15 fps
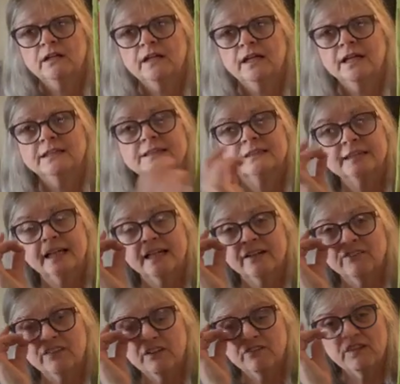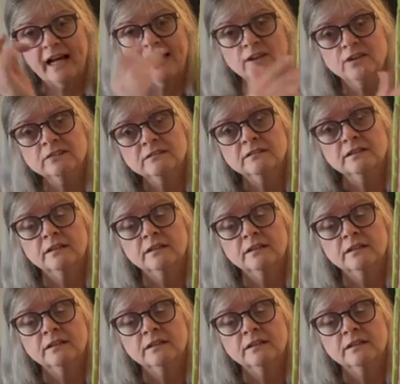instead of the vinyl.